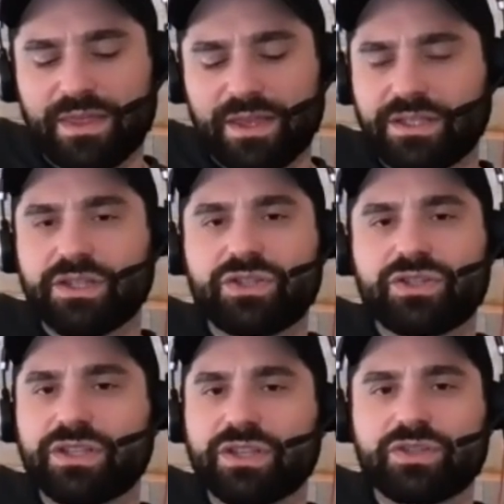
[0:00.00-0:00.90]
This is
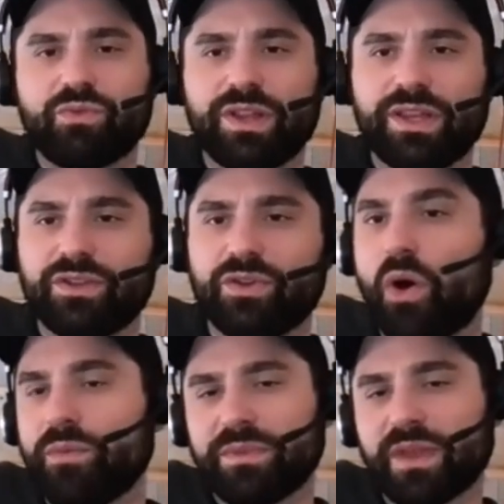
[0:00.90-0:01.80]
this is really
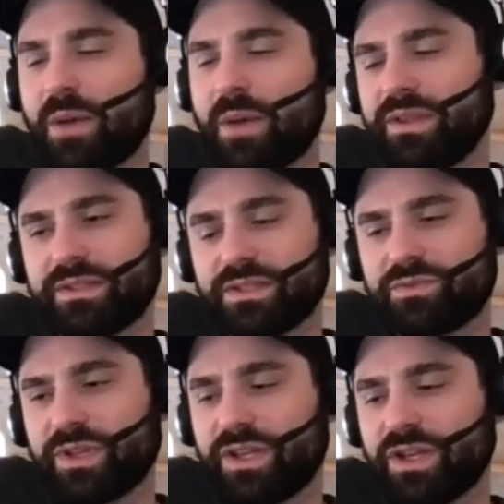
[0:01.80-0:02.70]
hold on, Nami. This is
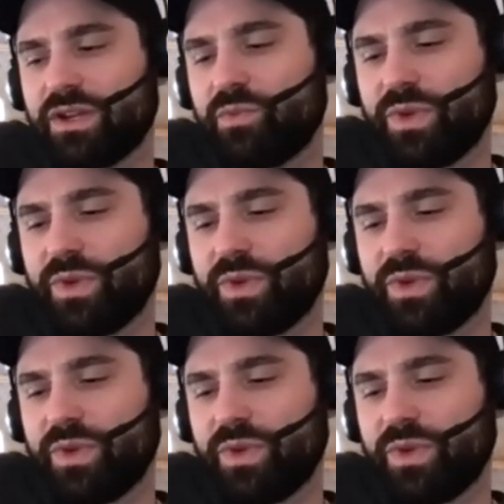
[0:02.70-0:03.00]
really good.